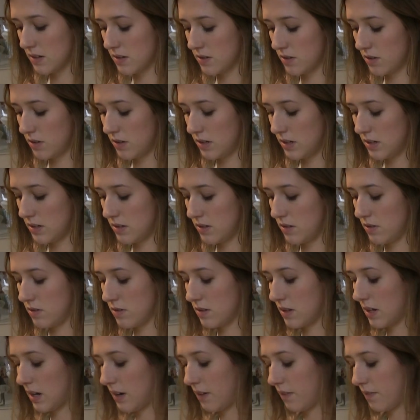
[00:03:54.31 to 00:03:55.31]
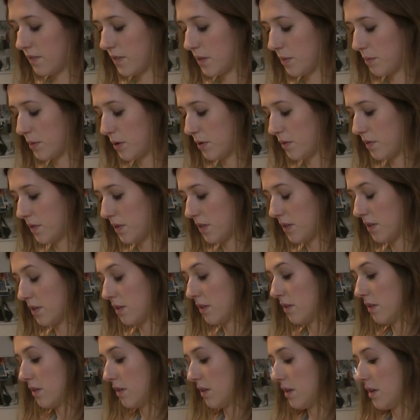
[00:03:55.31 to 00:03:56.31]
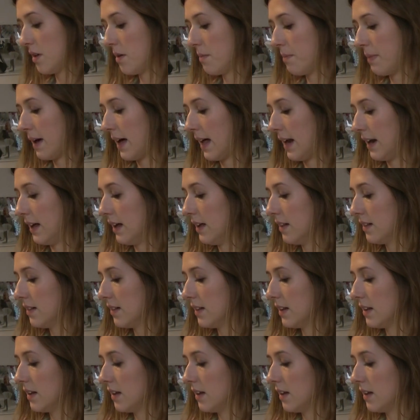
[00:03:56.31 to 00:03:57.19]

so you need to use cling film over the palette.